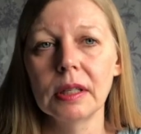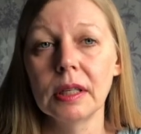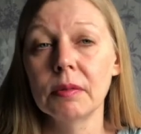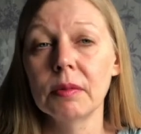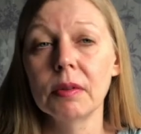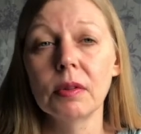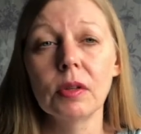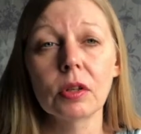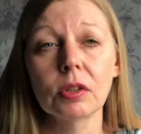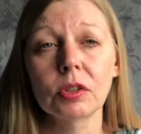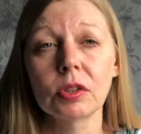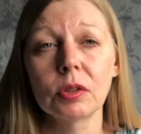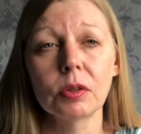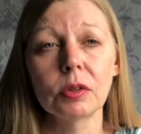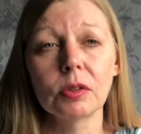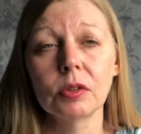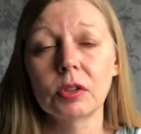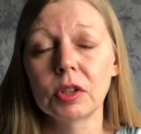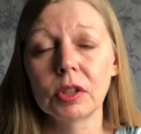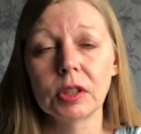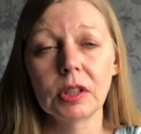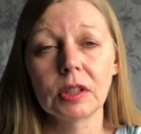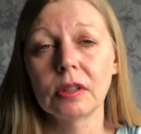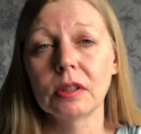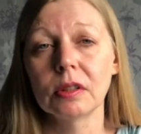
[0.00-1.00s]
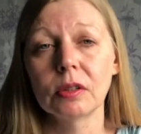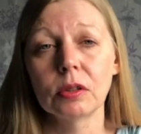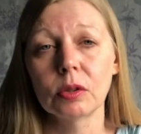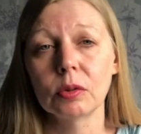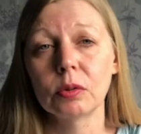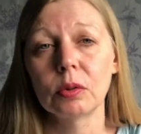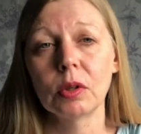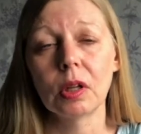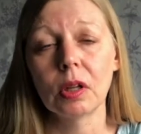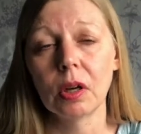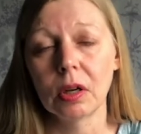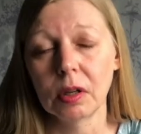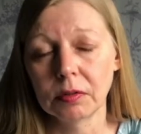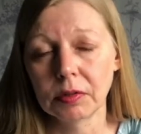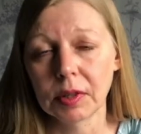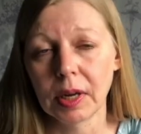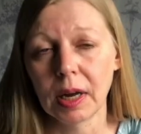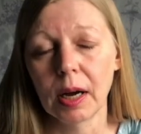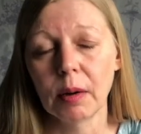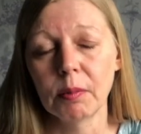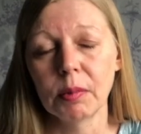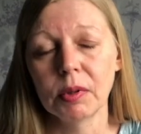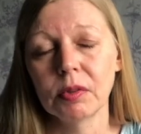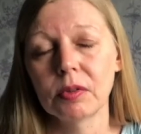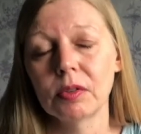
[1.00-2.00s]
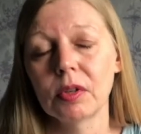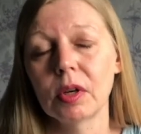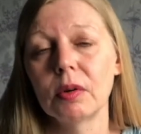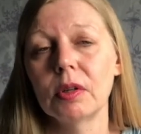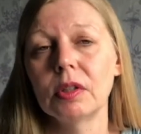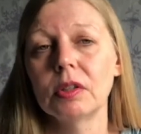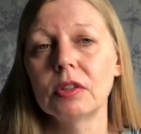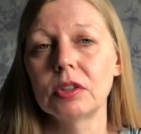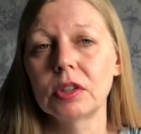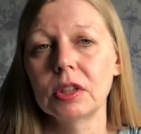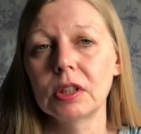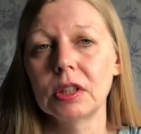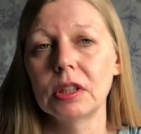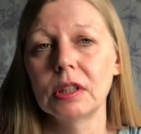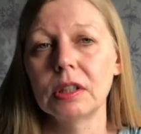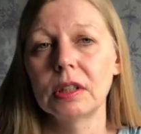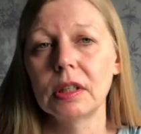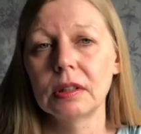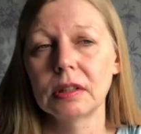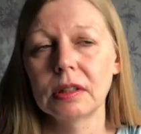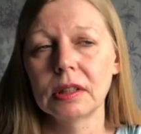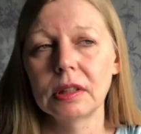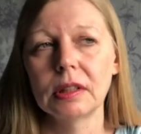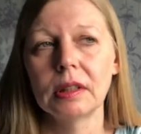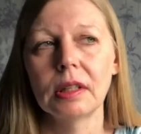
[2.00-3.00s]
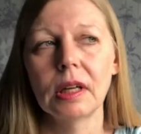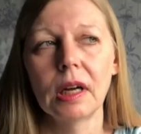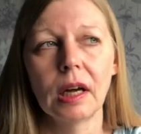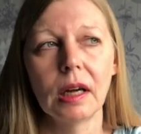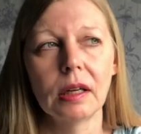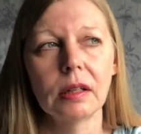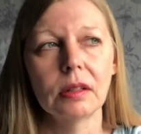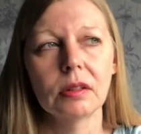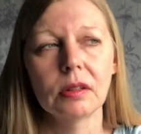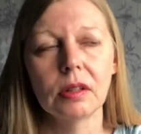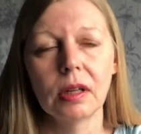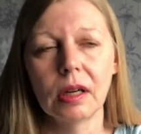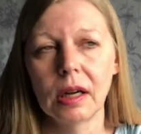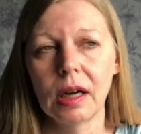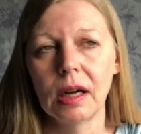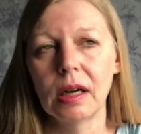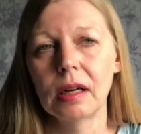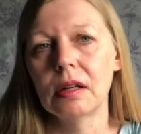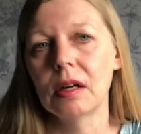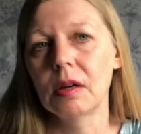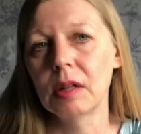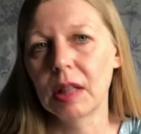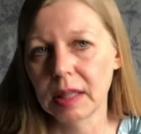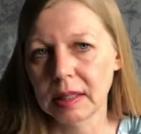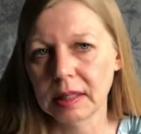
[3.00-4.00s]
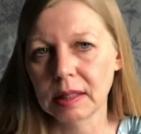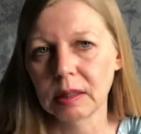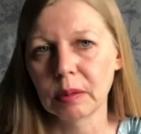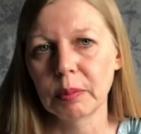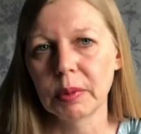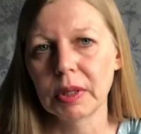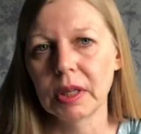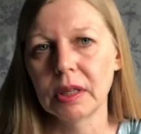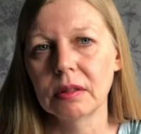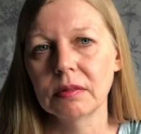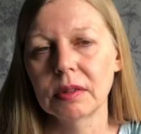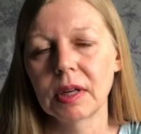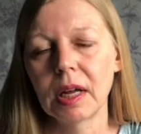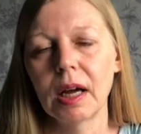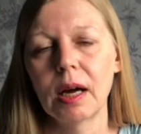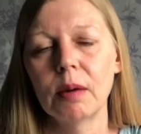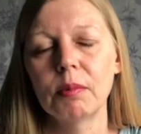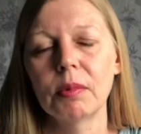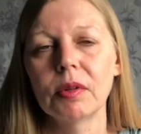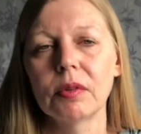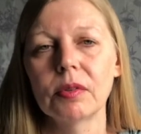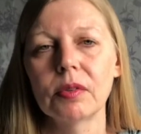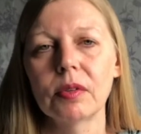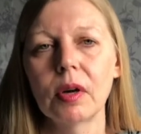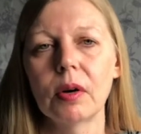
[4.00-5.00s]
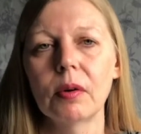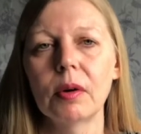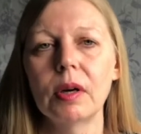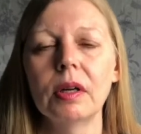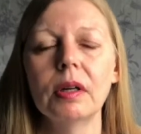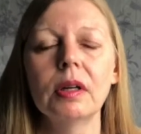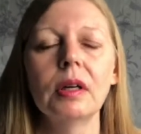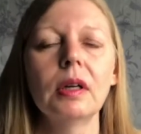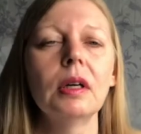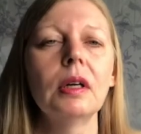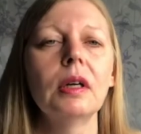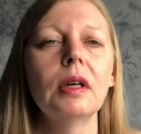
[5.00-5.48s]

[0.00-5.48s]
Even though she, she didn't do a lot of garment sewing, she did ha a little bit of garment sewing,